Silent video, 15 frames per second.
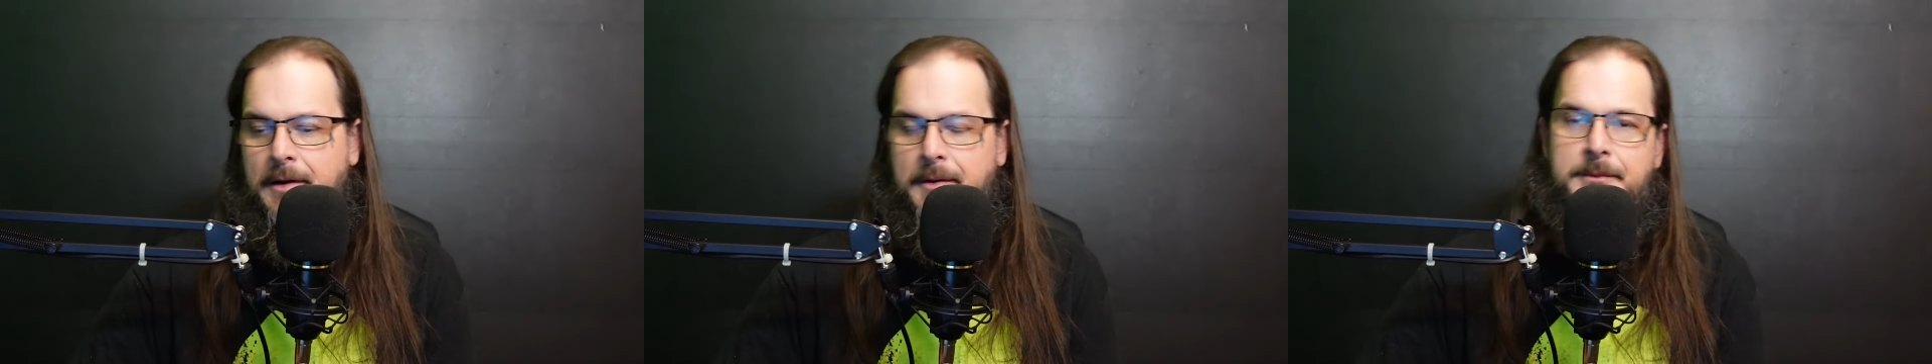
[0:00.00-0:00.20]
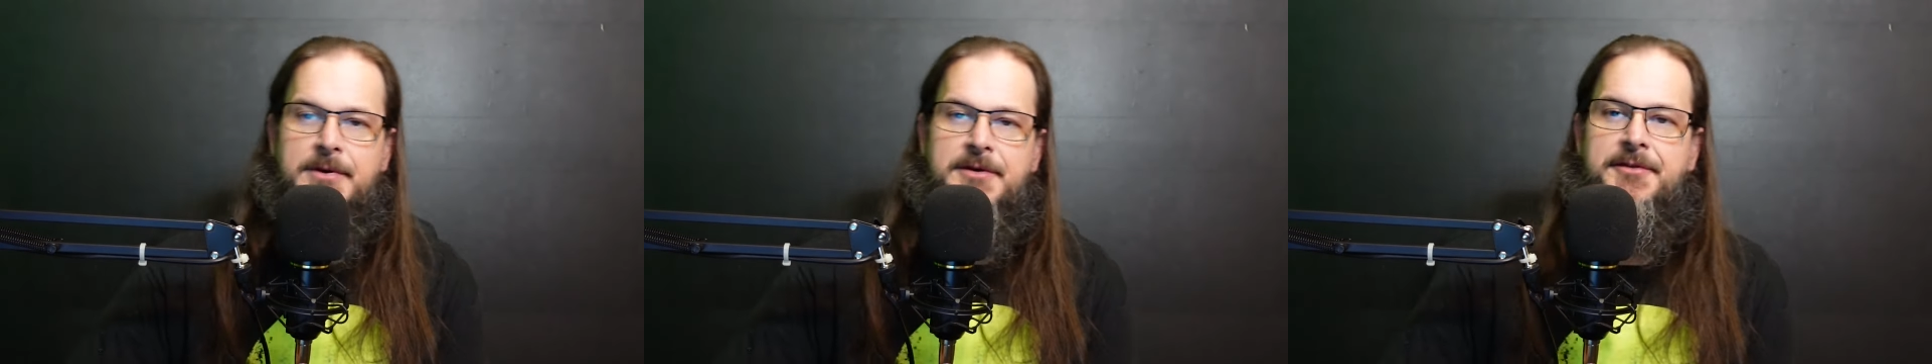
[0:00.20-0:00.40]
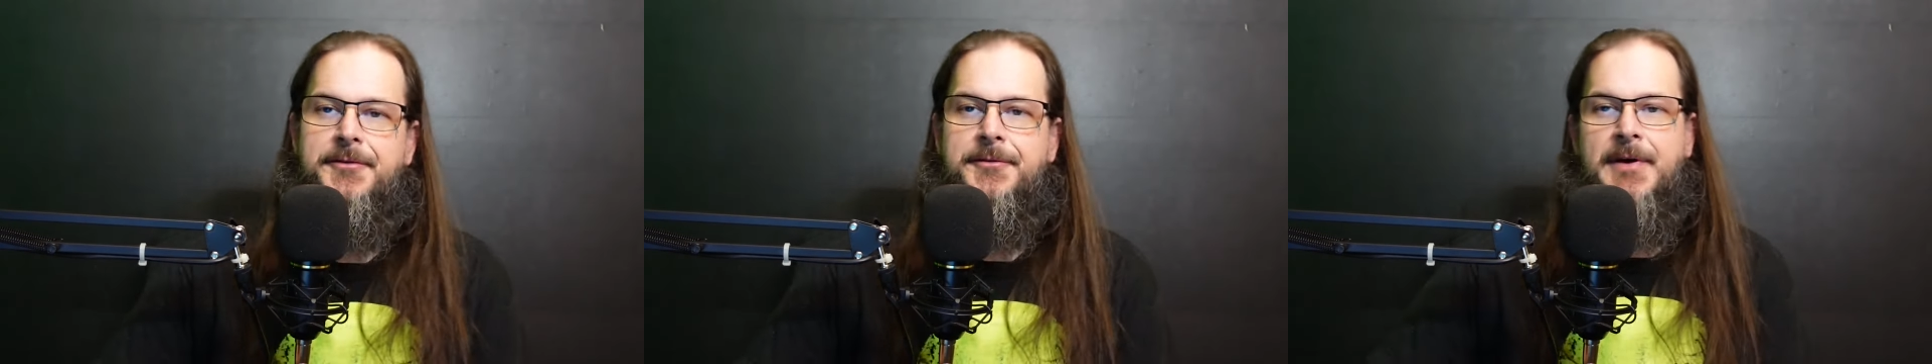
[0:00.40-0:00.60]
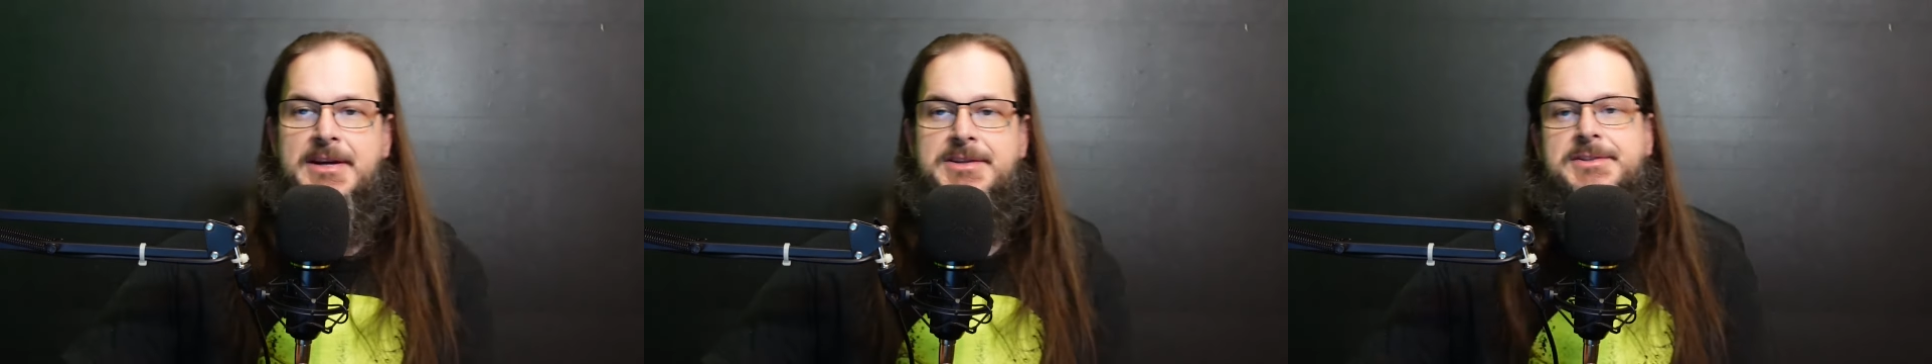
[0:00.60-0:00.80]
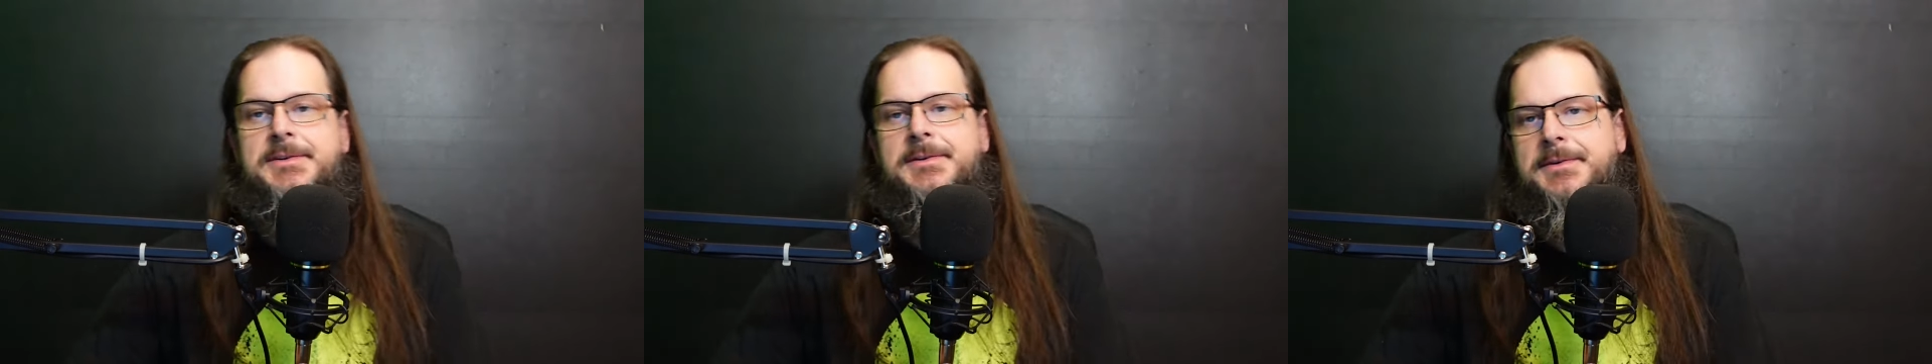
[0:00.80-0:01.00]

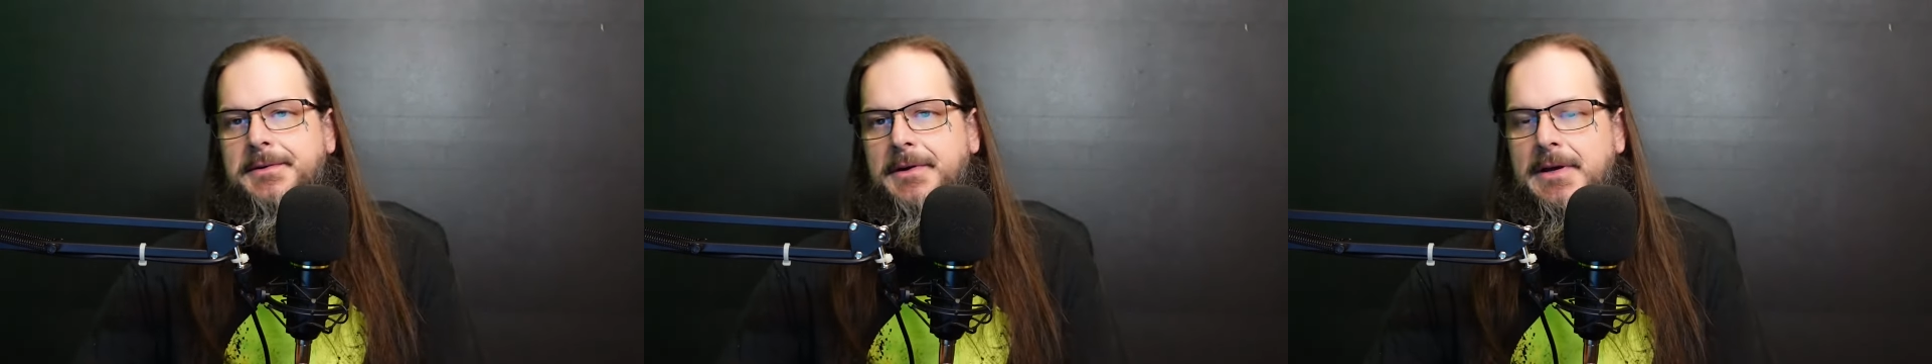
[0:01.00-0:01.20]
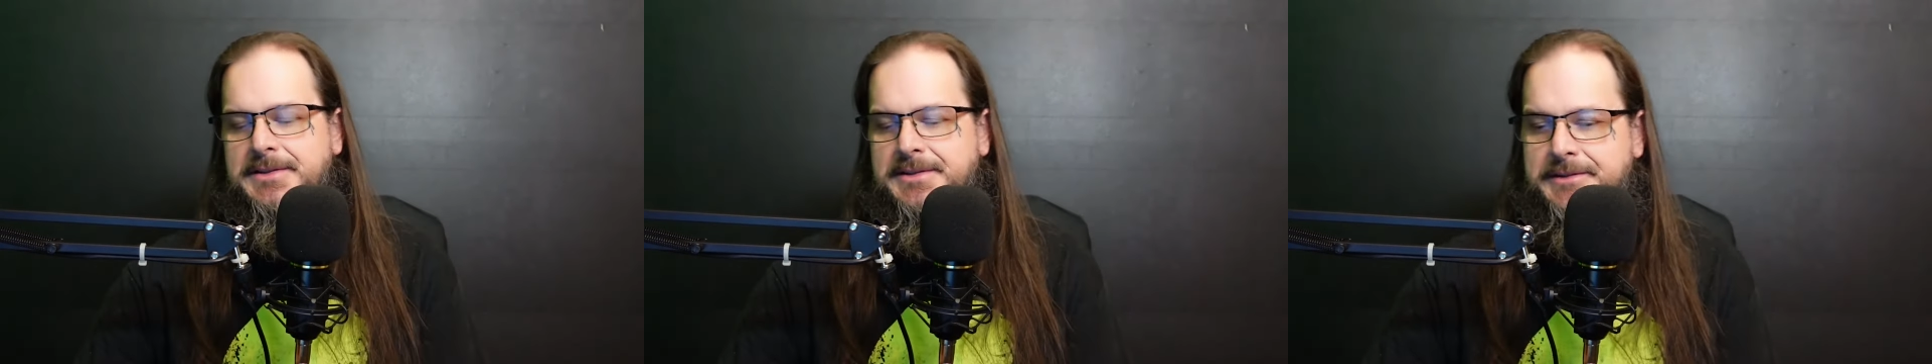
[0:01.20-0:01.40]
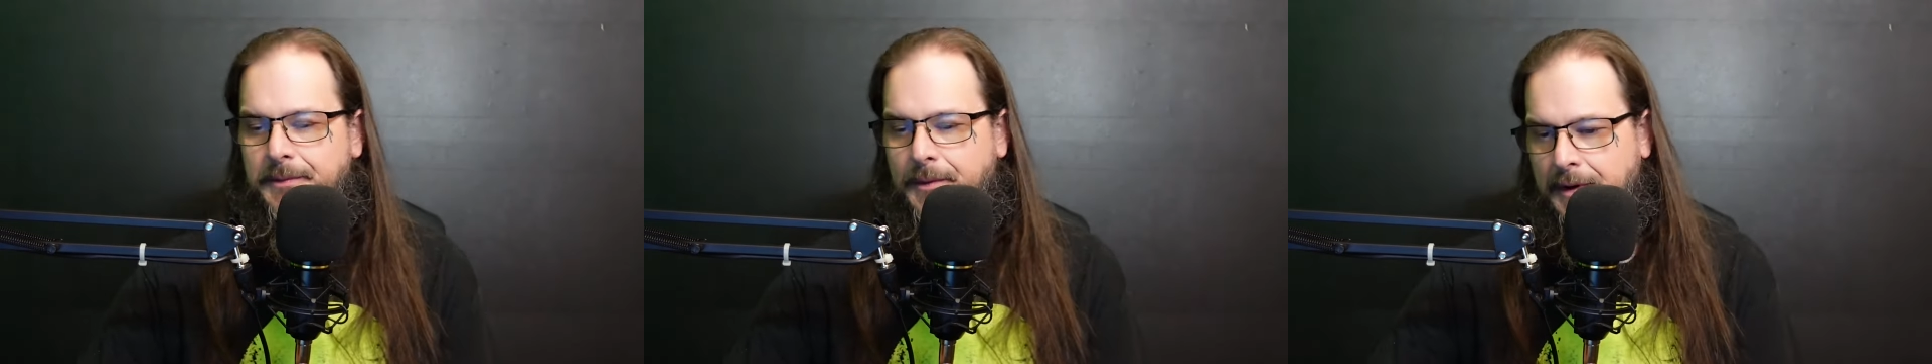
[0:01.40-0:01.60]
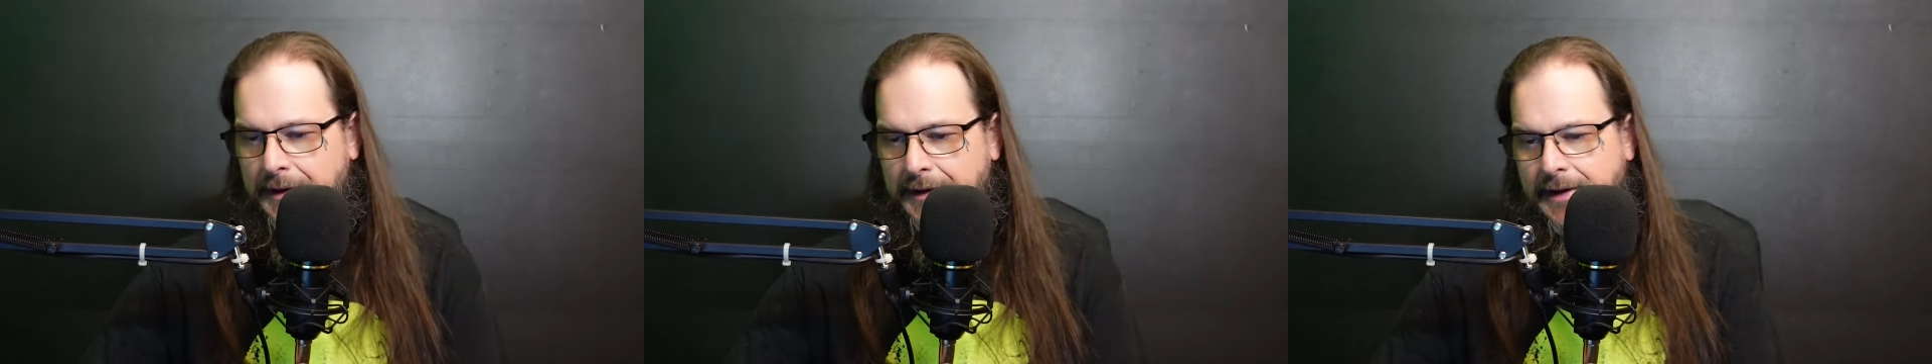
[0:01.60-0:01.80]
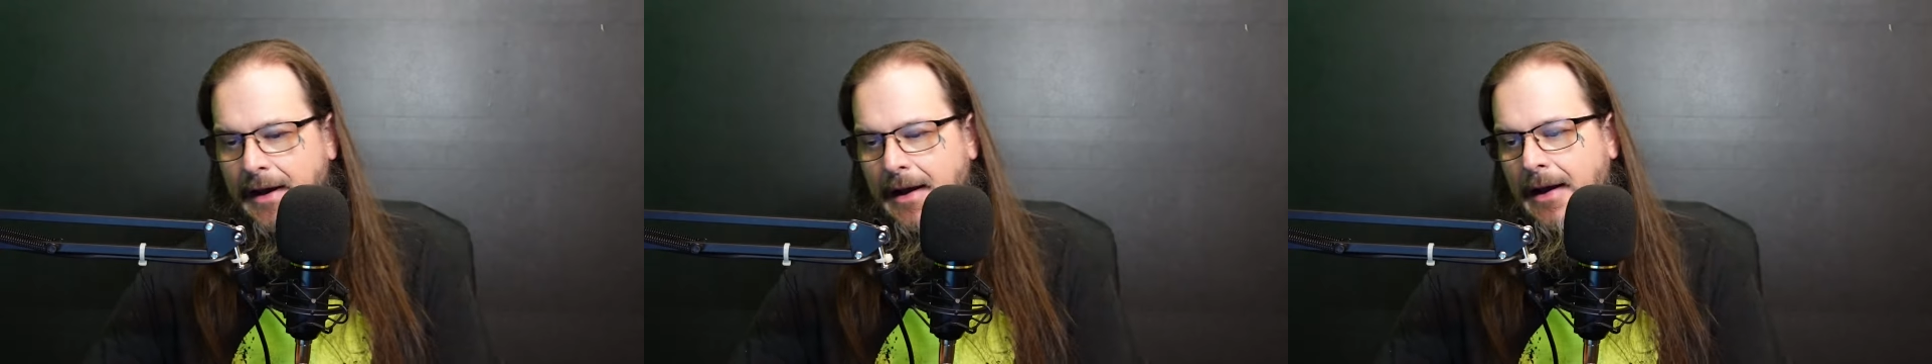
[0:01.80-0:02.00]
Professional. I swear to
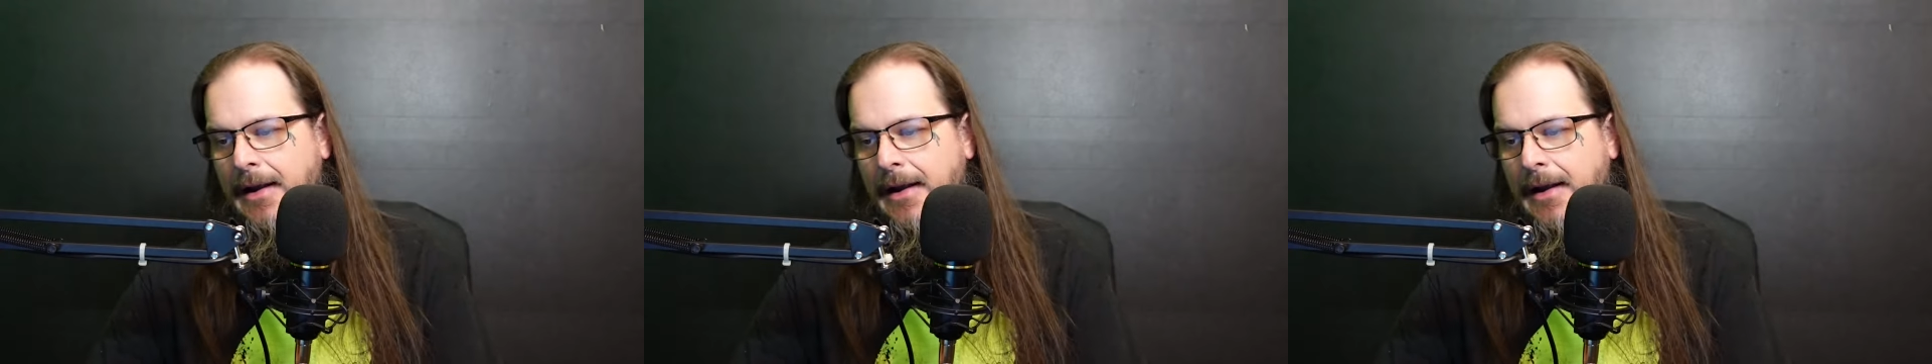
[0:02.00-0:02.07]
God.